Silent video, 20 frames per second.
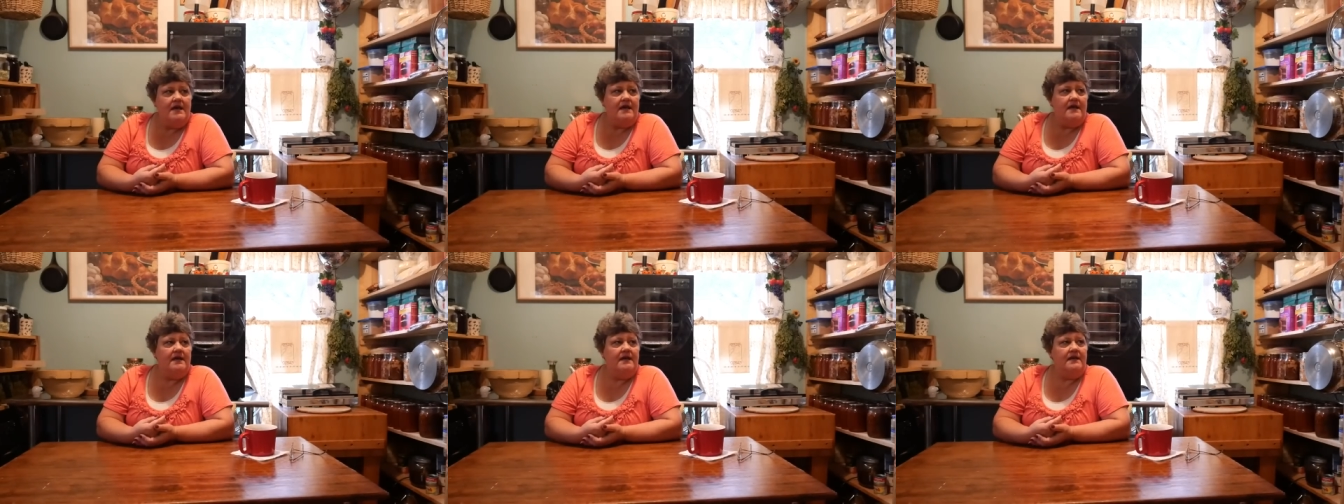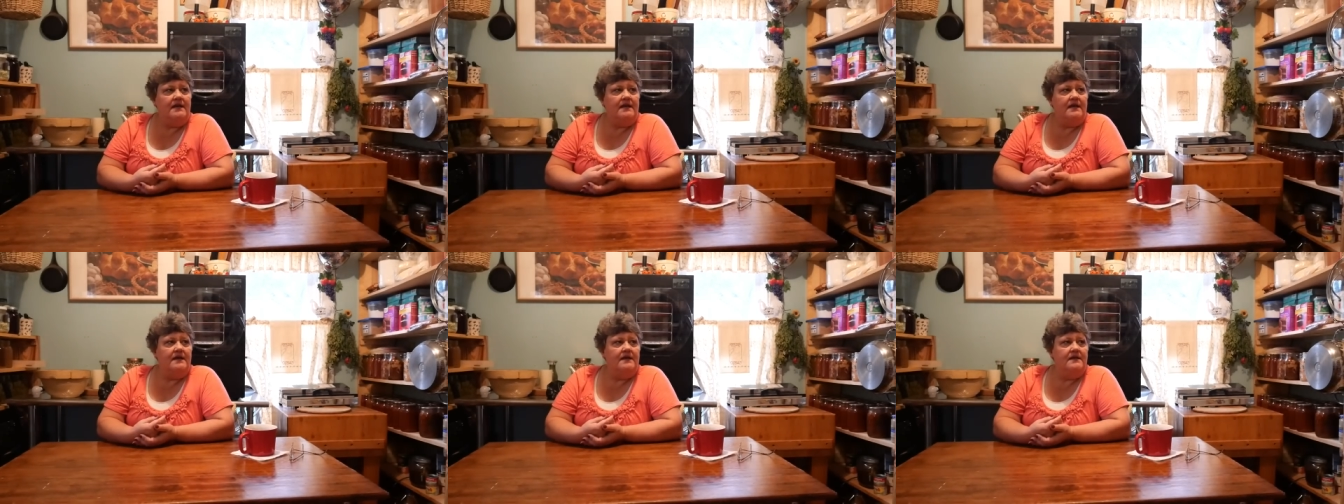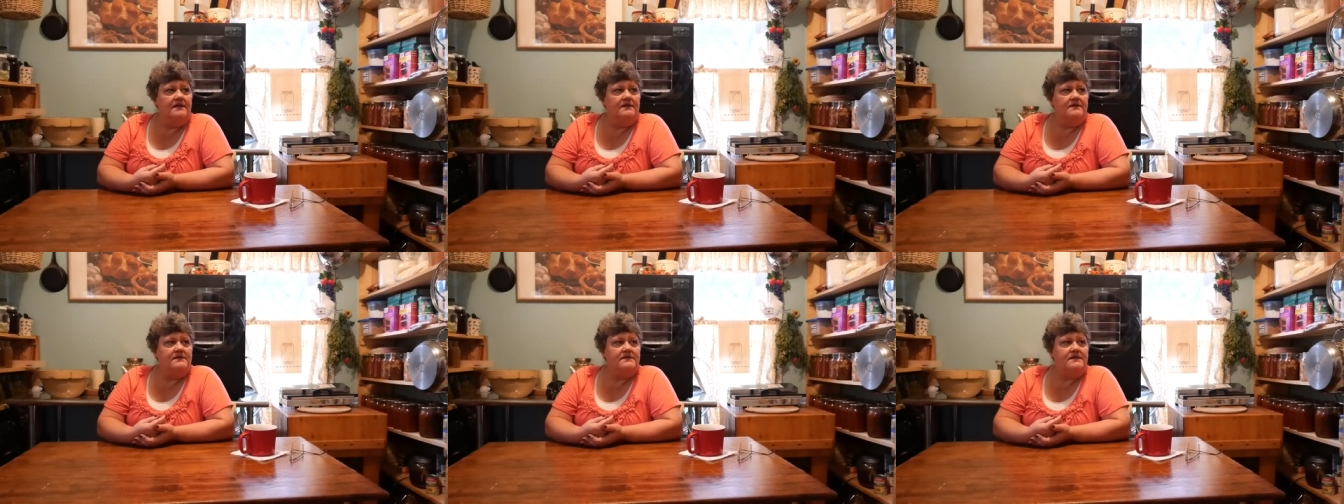It
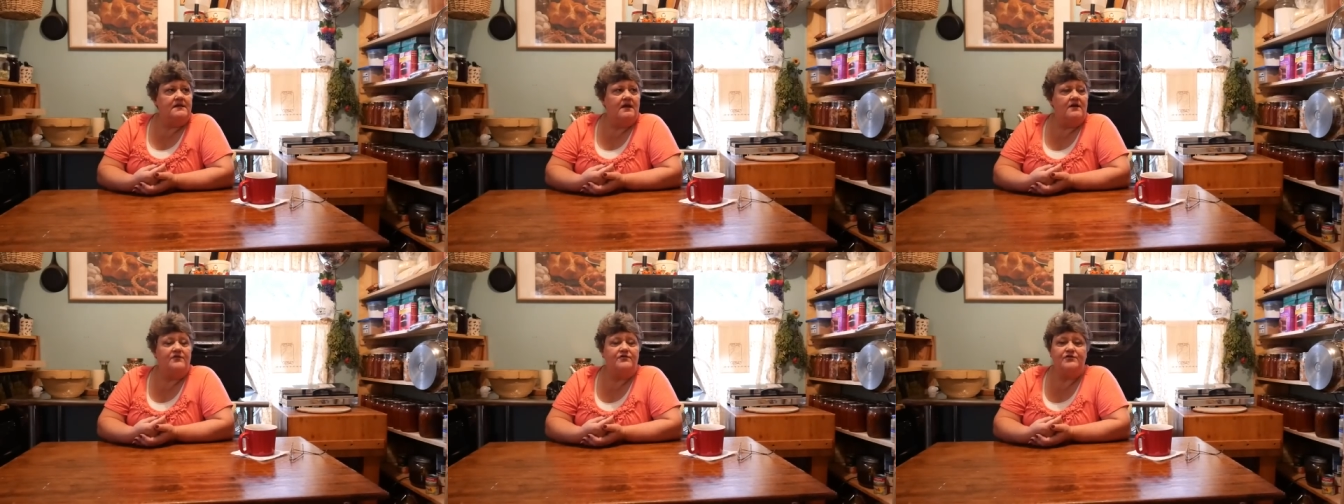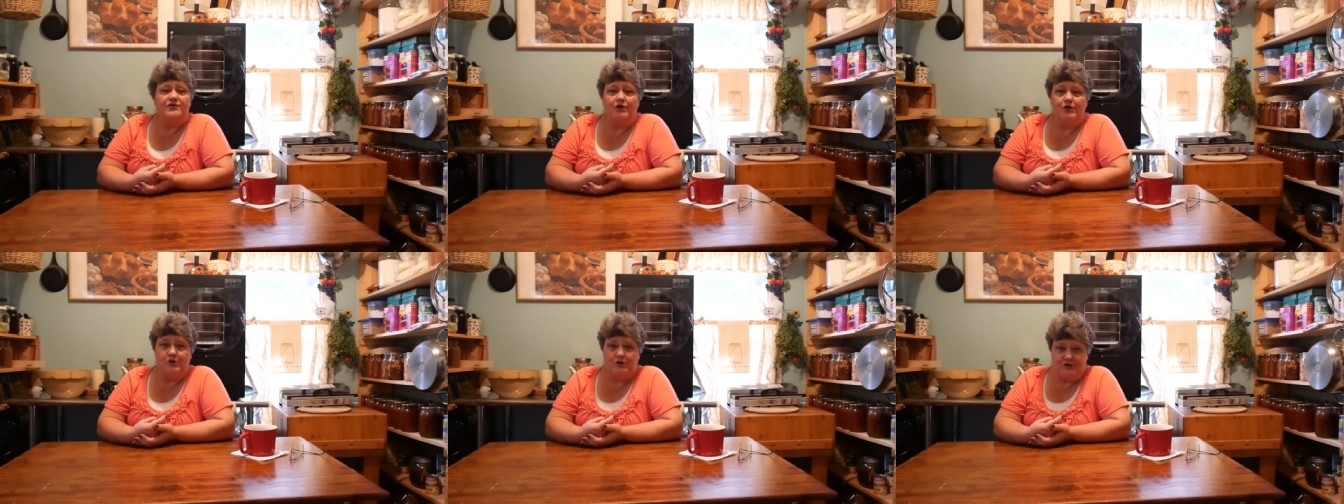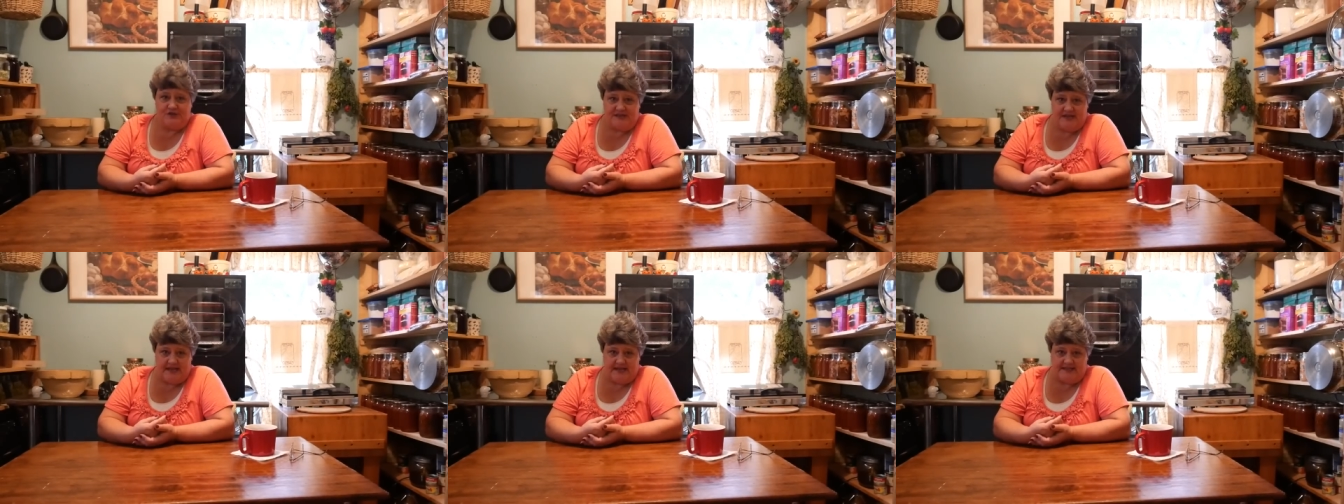is
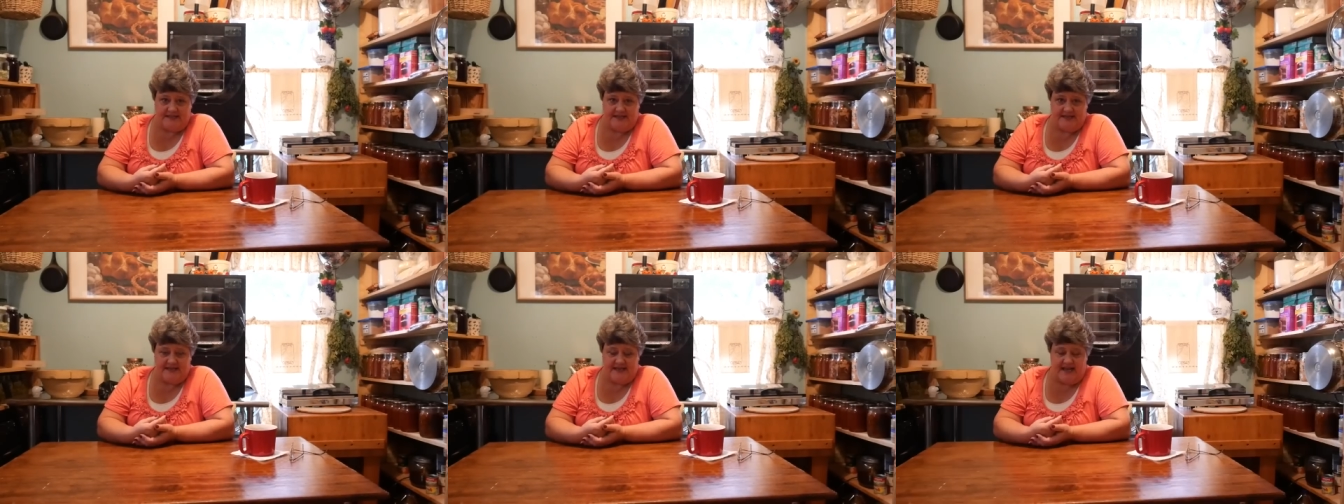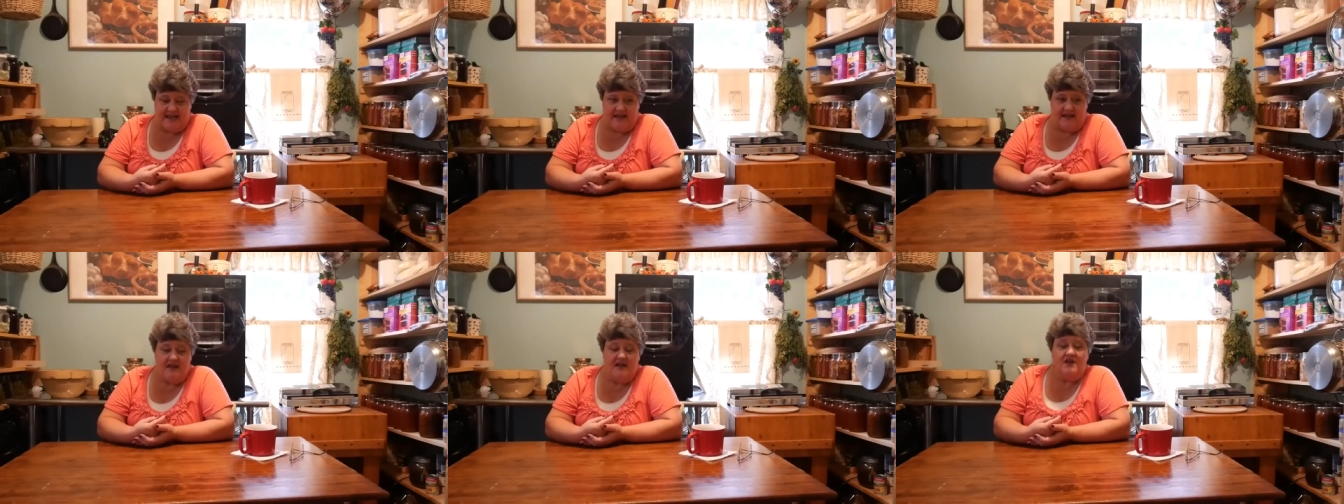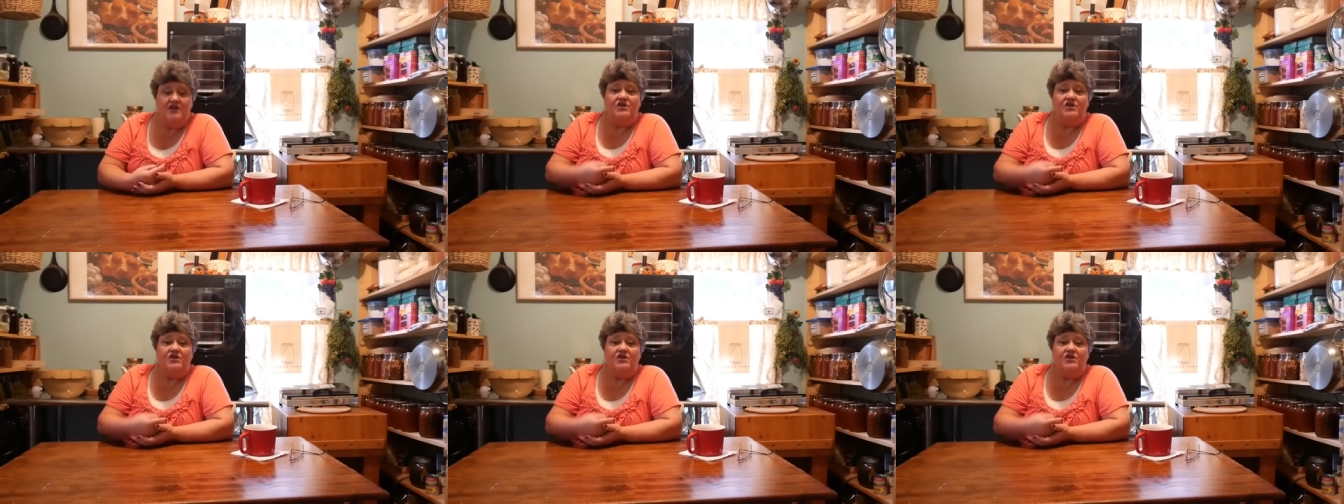Thursday today.